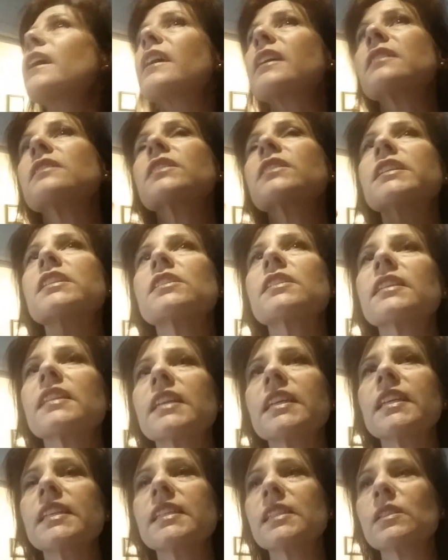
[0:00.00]
and looking to
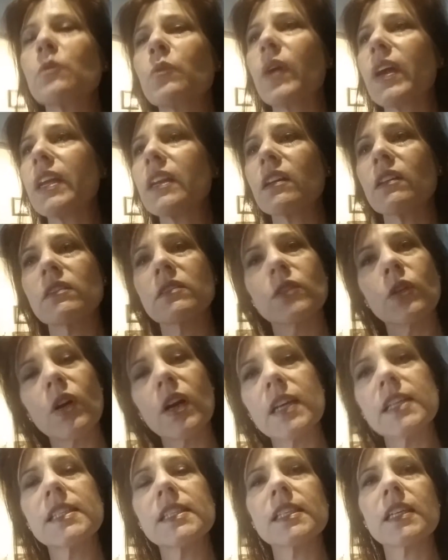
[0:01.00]
the east and waiting on
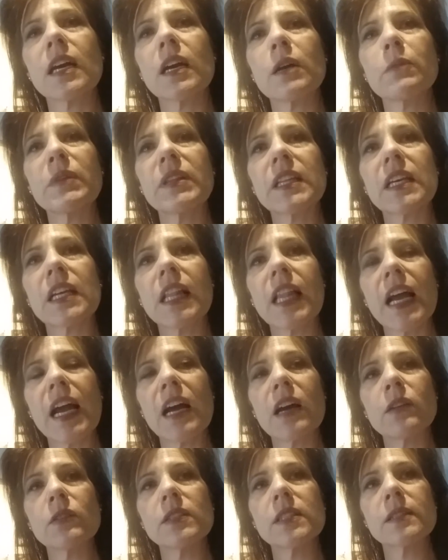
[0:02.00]
Christ to come in the
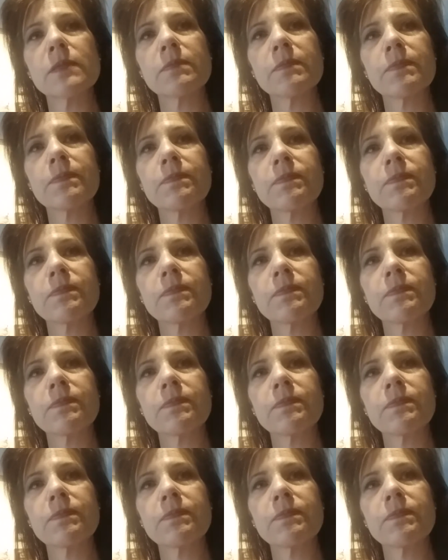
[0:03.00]
clouds.